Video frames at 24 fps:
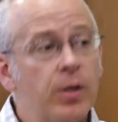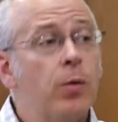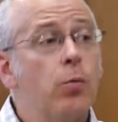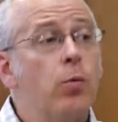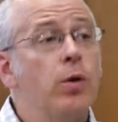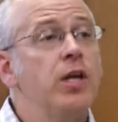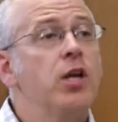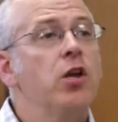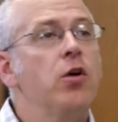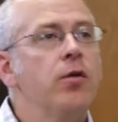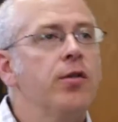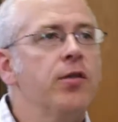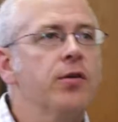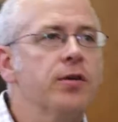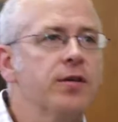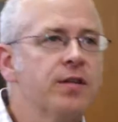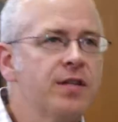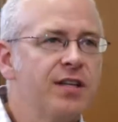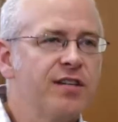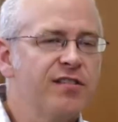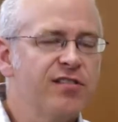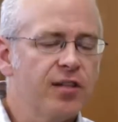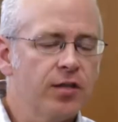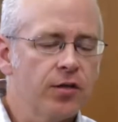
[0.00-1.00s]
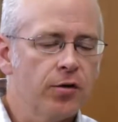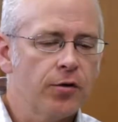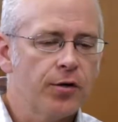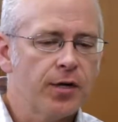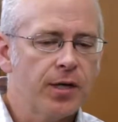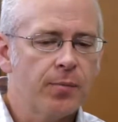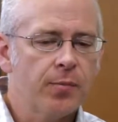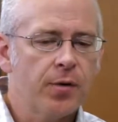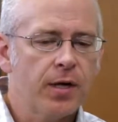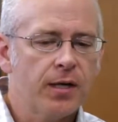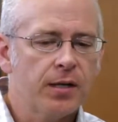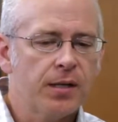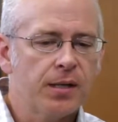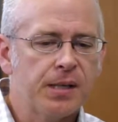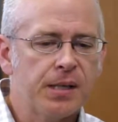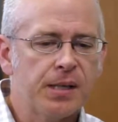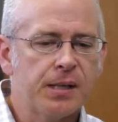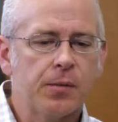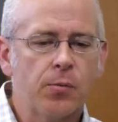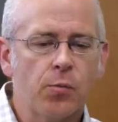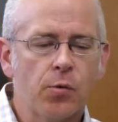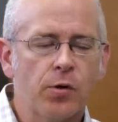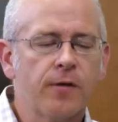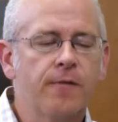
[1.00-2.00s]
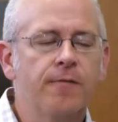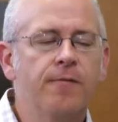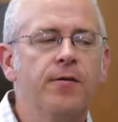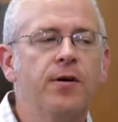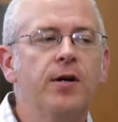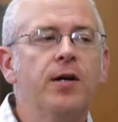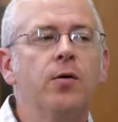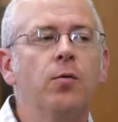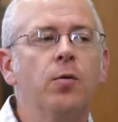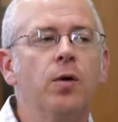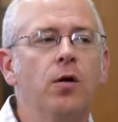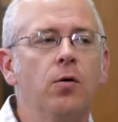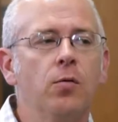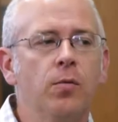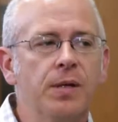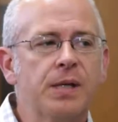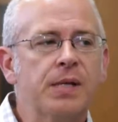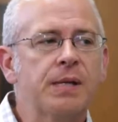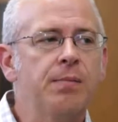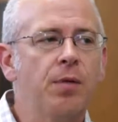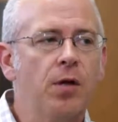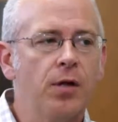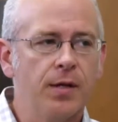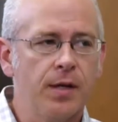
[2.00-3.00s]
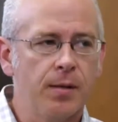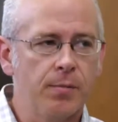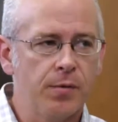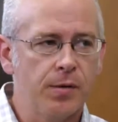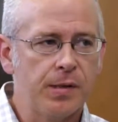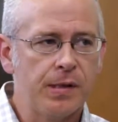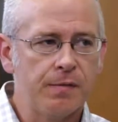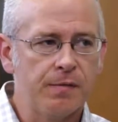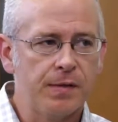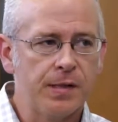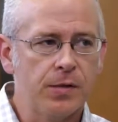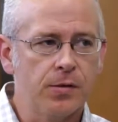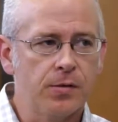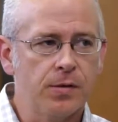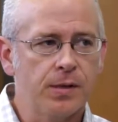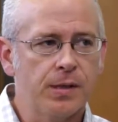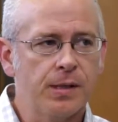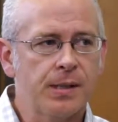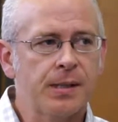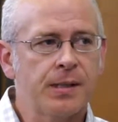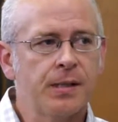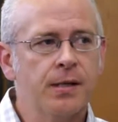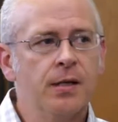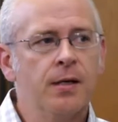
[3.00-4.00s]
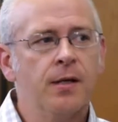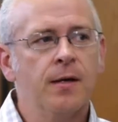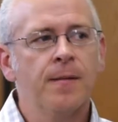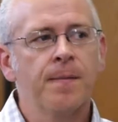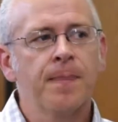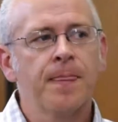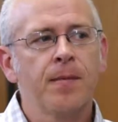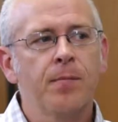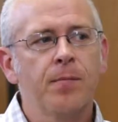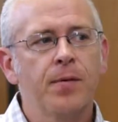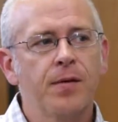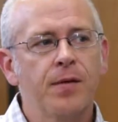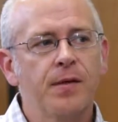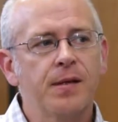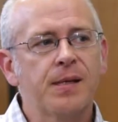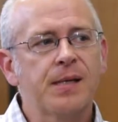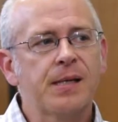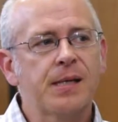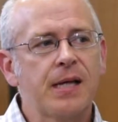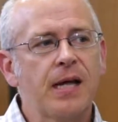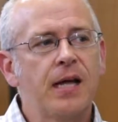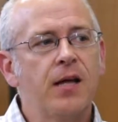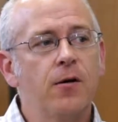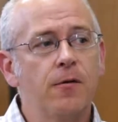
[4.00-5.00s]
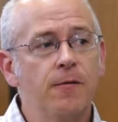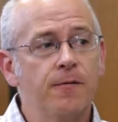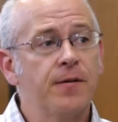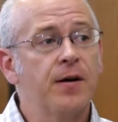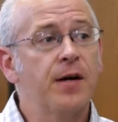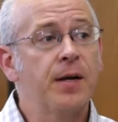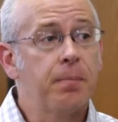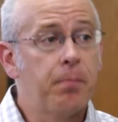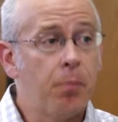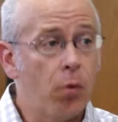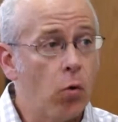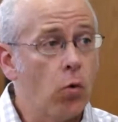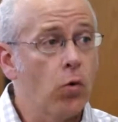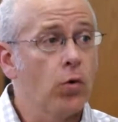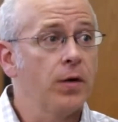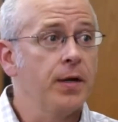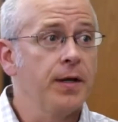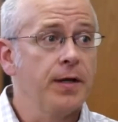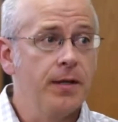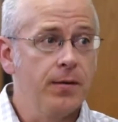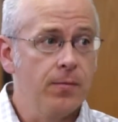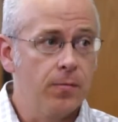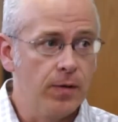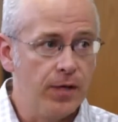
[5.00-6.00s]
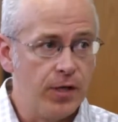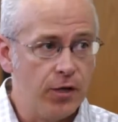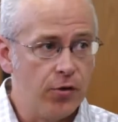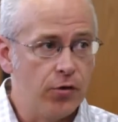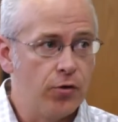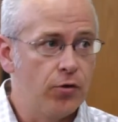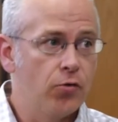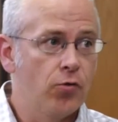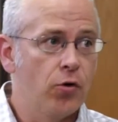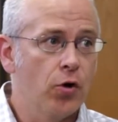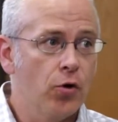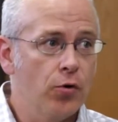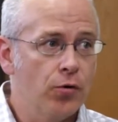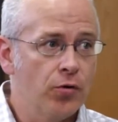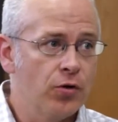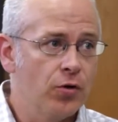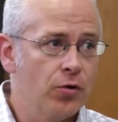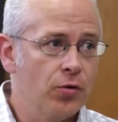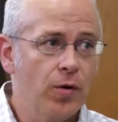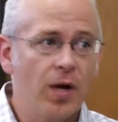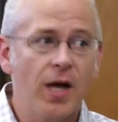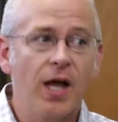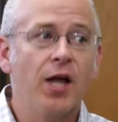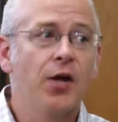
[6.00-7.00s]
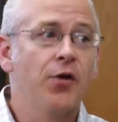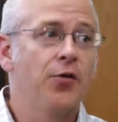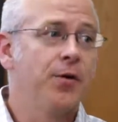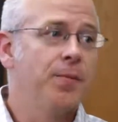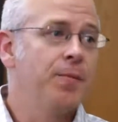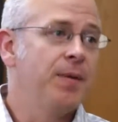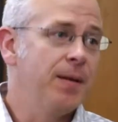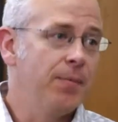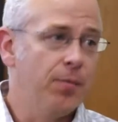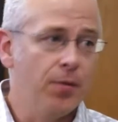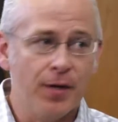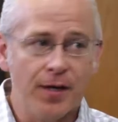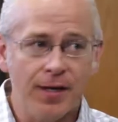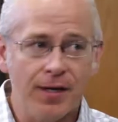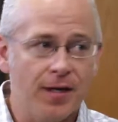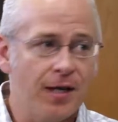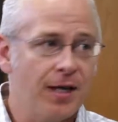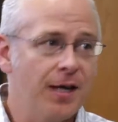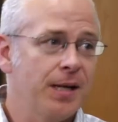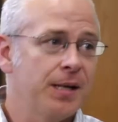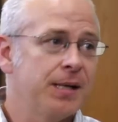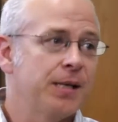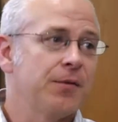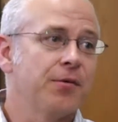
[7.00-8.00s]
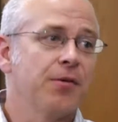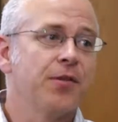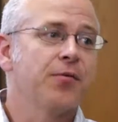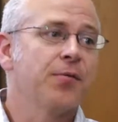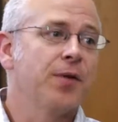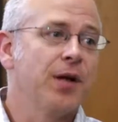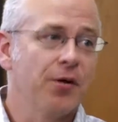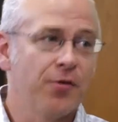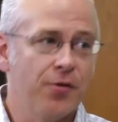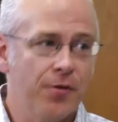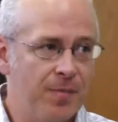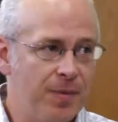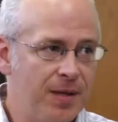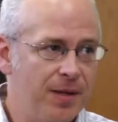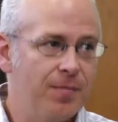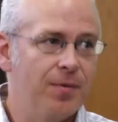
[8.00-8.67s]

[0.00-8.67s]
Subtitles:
We know there are teaching and learning practices that work very well with small numbers of students, but that scale very poorly when you grow to 100 people in a class or 300